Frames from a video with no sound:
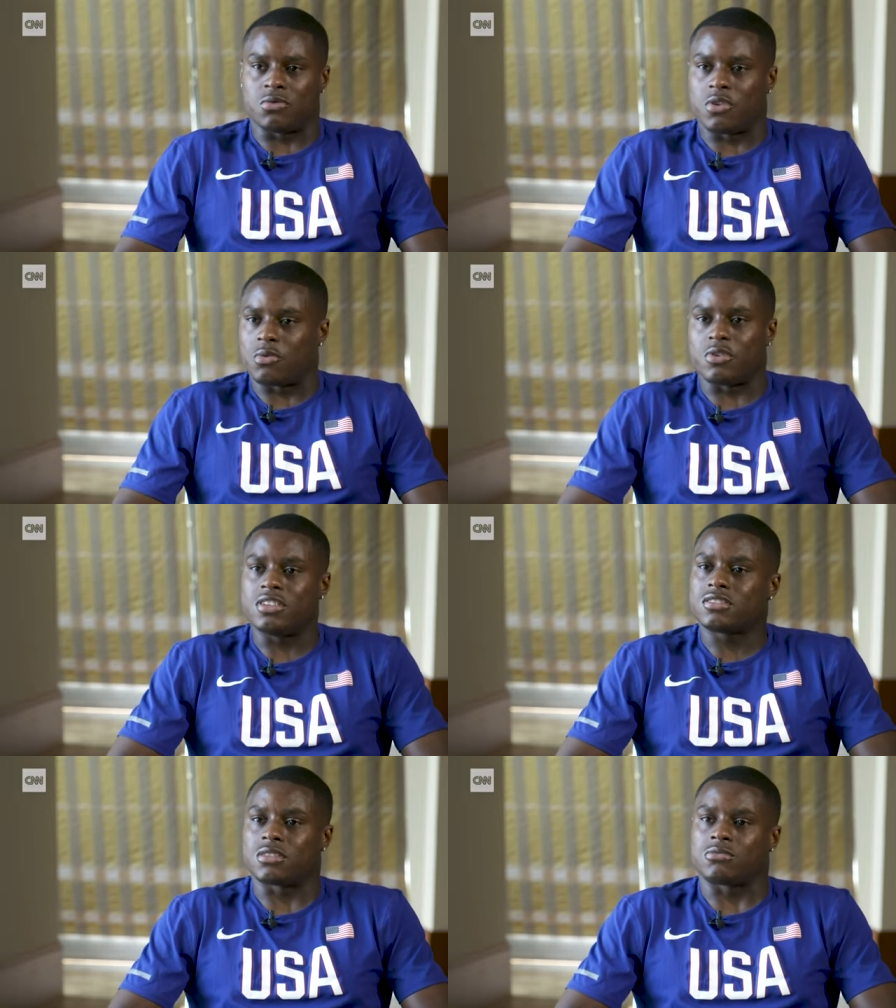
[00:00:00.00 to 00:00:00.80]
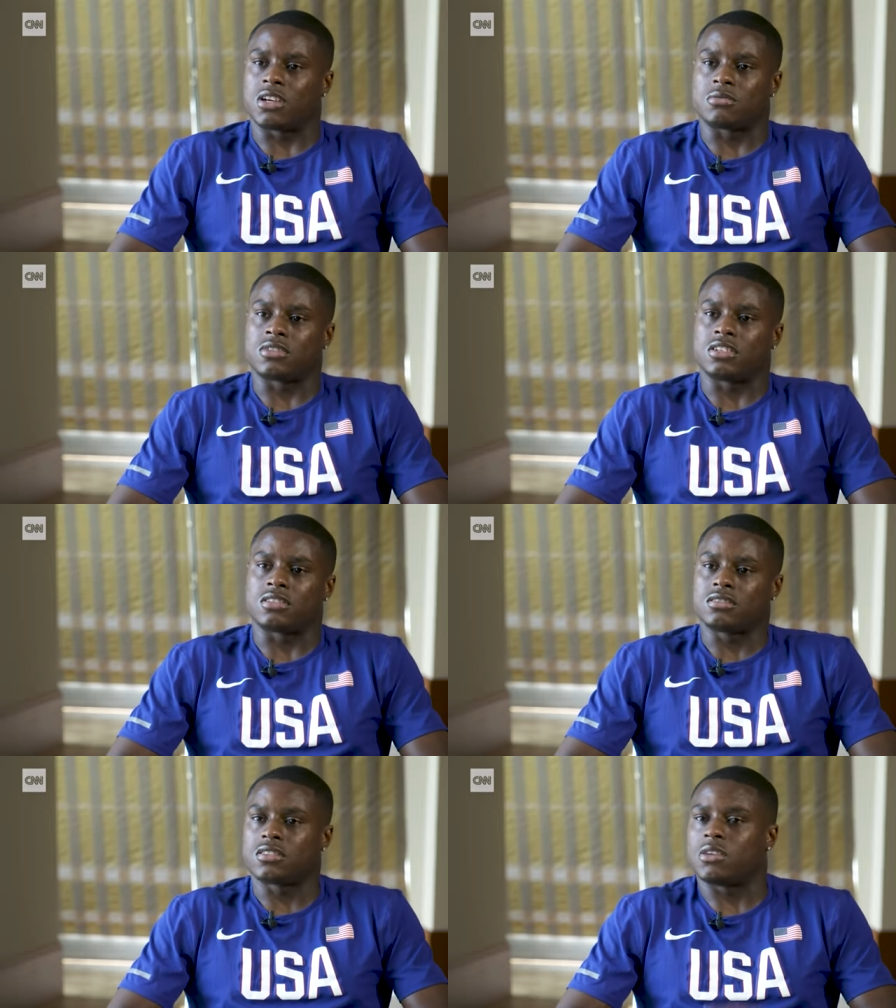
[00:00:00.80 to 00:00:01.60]
one week. Sometimes they
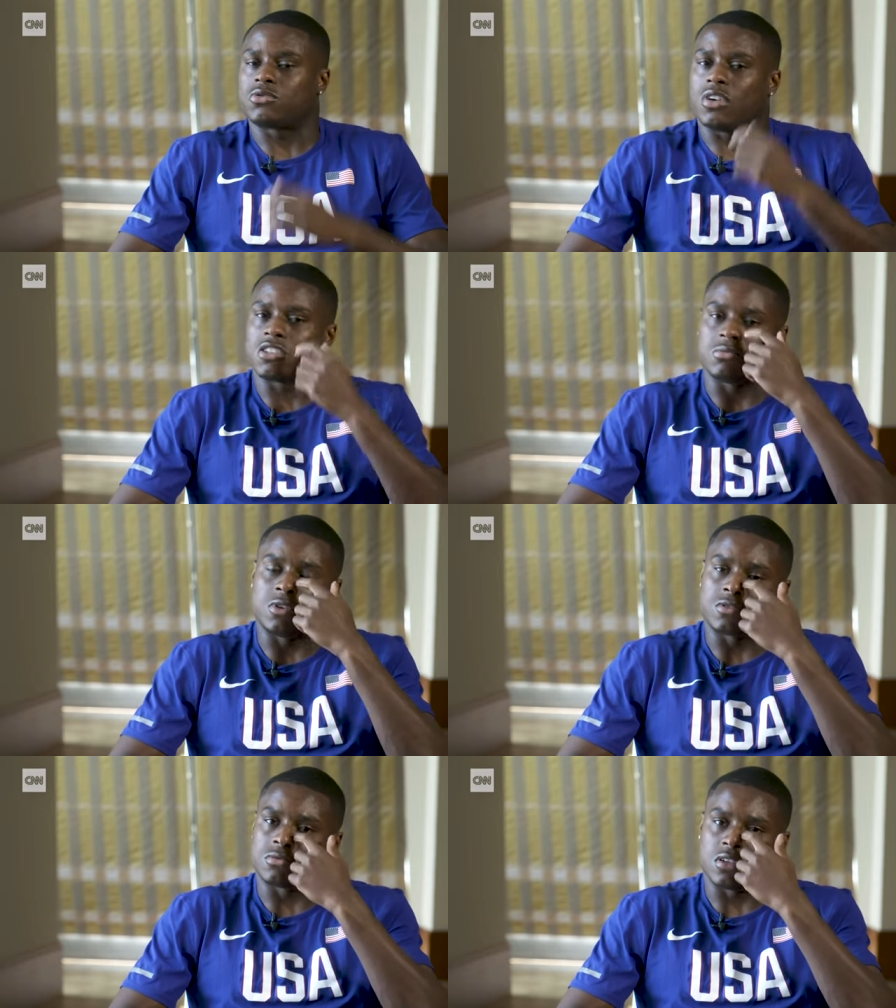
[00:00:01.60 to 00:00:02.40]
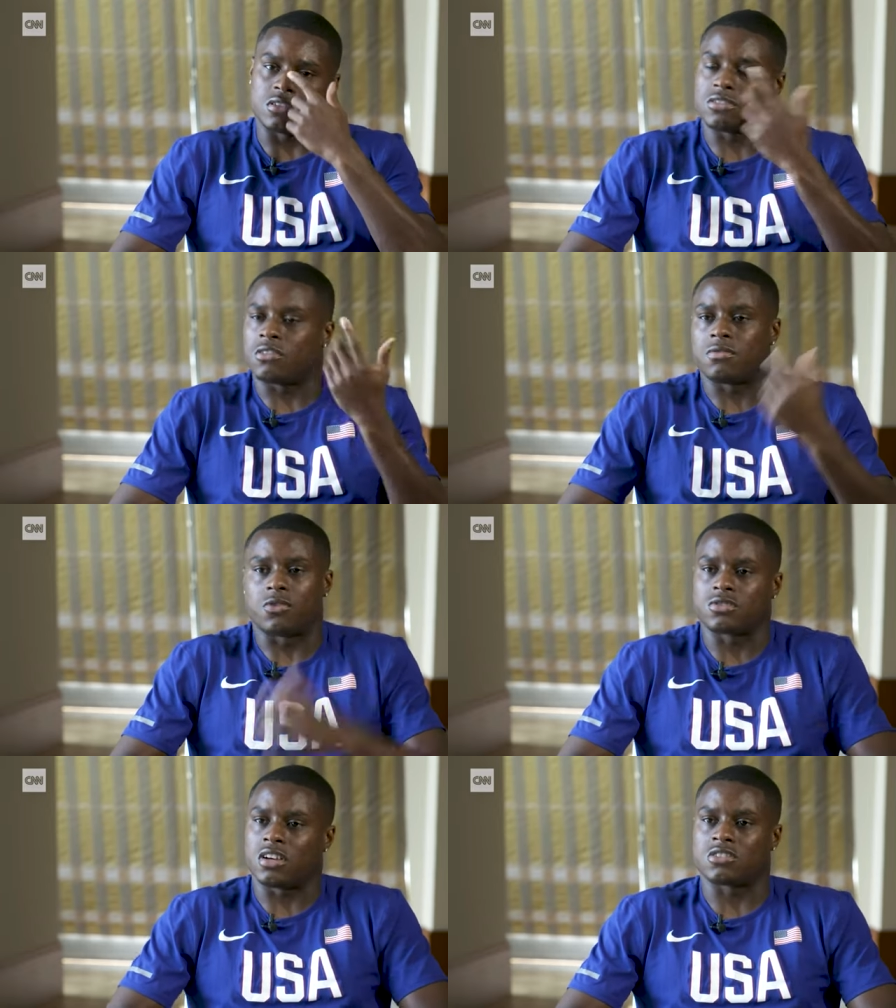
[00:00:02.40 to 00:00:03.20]
come twice a month. Sometimes they come
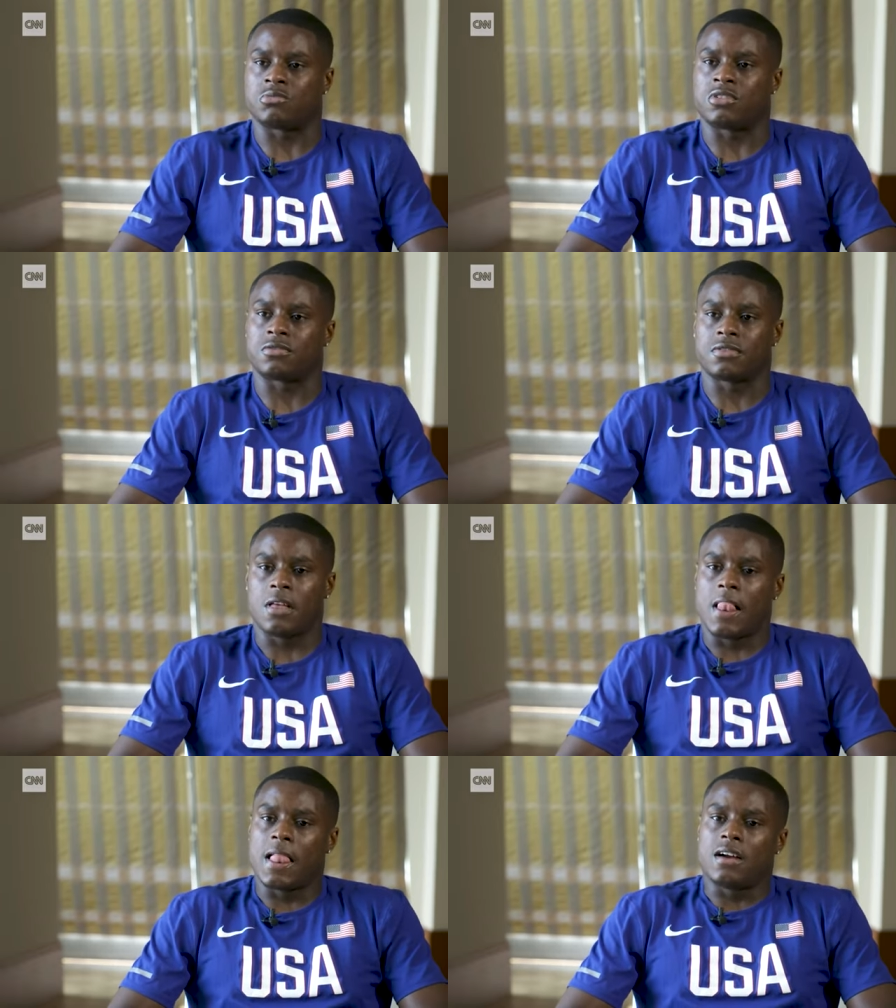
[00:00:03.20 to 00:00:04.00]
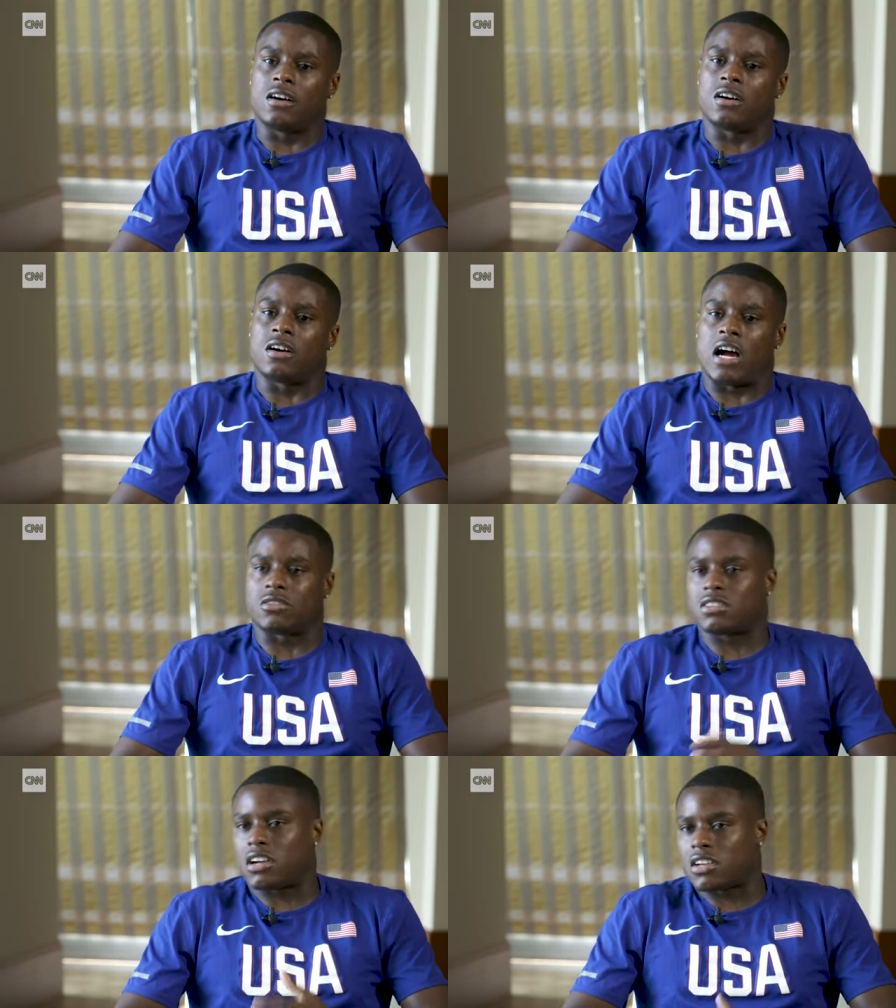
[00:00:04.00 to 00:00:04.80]
four times a month. Uh, outside